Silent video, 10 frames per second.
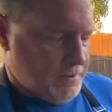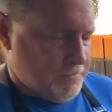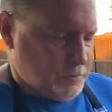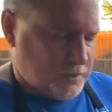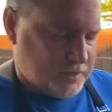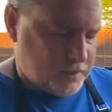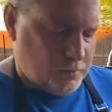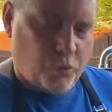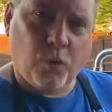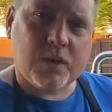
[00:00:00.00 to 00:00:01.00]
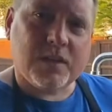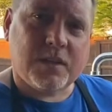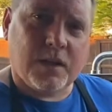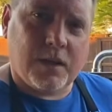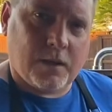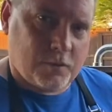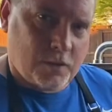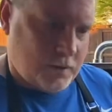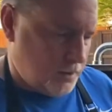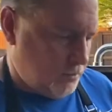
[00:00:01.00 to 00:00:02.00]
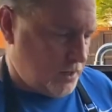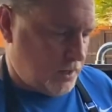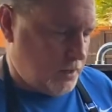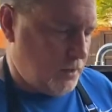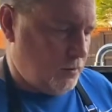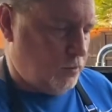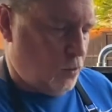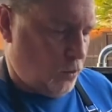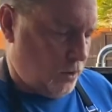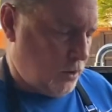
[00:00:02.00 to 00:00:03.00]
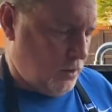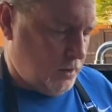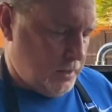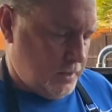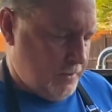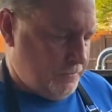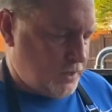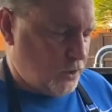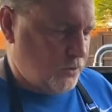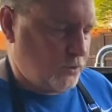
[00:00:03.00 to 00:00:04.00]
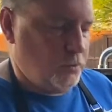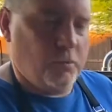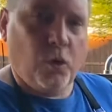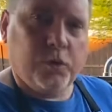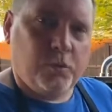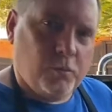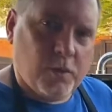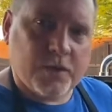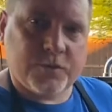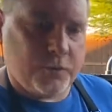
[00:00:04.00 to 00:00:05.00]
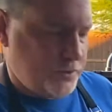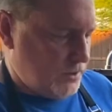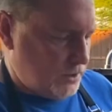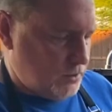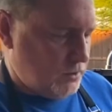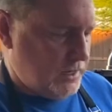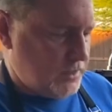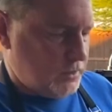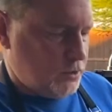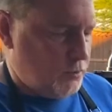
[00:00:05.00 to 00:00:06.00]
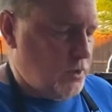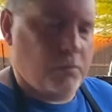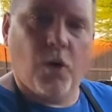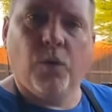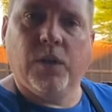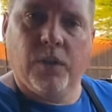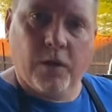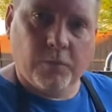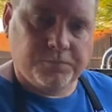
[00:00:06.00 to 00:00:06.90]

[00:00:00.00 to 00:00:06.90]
When I say pork steak, I'm talking about a cut of pork that goes through multiple muscles and usually has a little bit of bone in there.